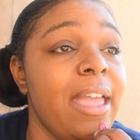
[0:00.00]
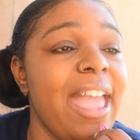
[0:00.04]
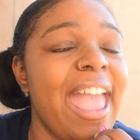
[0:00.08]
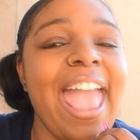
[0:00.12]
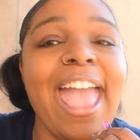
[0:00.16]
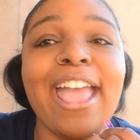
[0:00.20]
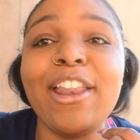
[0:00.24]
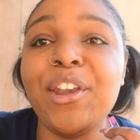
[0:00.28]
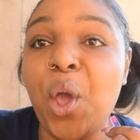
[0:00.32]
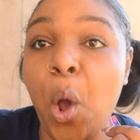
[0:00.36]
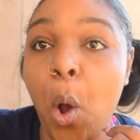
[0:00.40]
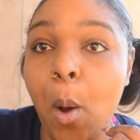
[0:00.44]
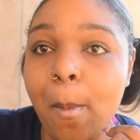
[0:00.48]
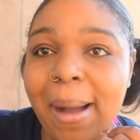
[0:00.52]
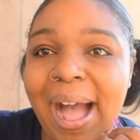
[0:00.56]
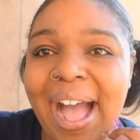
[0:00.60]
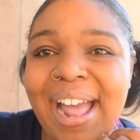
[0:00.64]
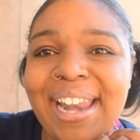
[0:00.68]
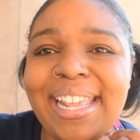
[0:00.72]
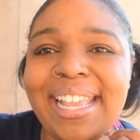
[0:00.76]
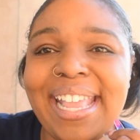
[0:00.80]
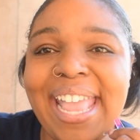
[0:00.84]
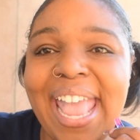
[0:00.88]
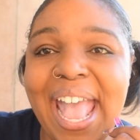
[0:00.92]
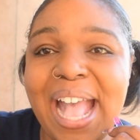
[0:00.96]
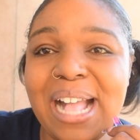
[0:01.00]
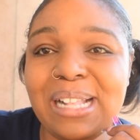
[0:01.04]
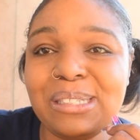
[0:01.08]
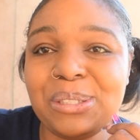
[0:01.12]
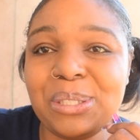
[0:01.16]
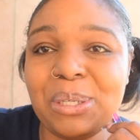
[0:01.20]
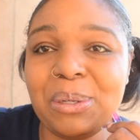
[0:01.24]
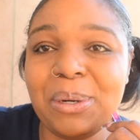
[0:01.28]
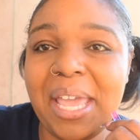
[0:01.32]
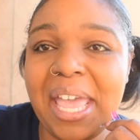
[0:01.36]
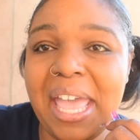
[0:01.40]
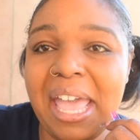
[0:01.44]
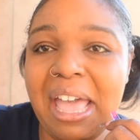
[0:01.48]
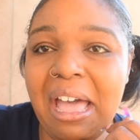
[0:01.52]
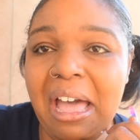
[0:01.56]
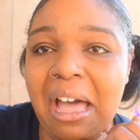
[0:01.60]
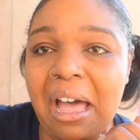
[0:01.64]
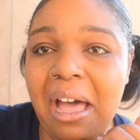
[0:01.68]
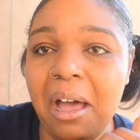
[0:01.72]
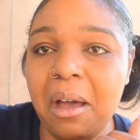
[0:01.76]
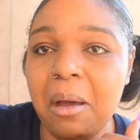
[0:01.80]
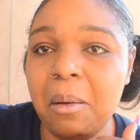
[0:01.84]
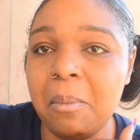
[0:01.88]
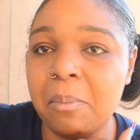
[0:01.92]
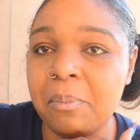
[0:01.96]
And nobody canceled
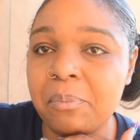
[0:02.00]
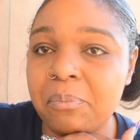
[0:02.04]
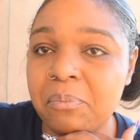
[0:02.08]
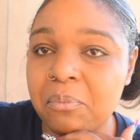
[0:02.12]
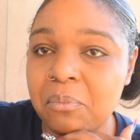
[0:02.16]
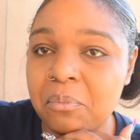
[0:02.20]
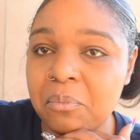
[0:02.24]
him.